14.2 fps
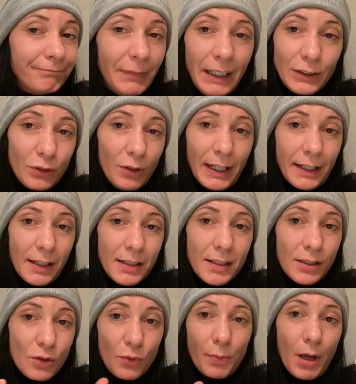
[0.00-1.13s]
I don't like it,
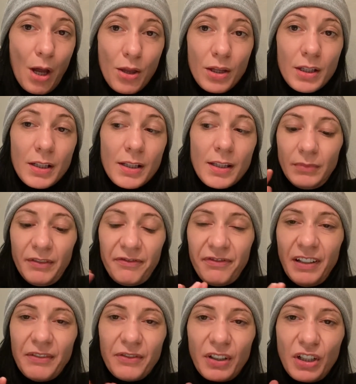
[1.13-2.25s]
to be honest. The
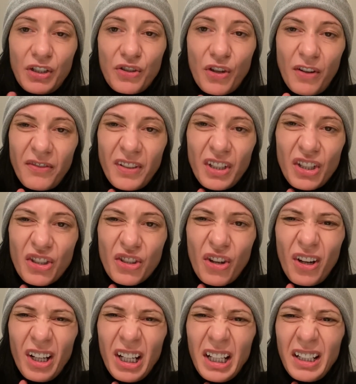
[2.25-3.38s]
flavor is not very
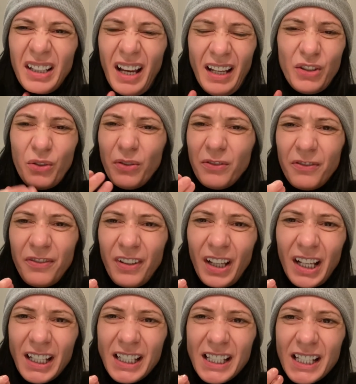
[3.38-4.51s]
strong. I don't feel
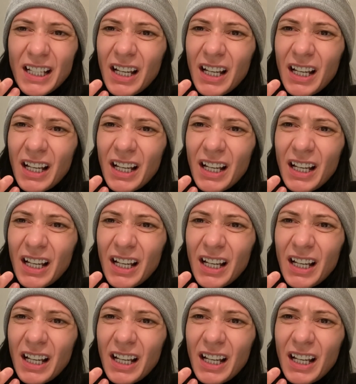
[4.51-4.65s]
it.